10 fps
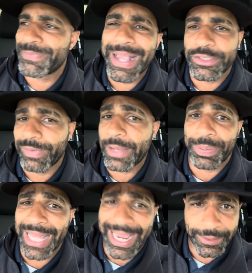makes the right
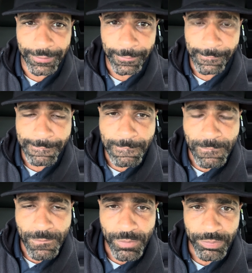play.
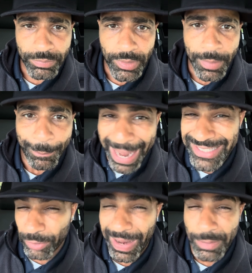Makes
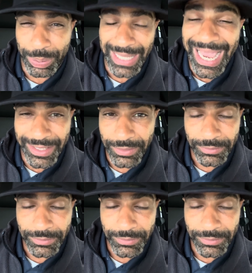the right play.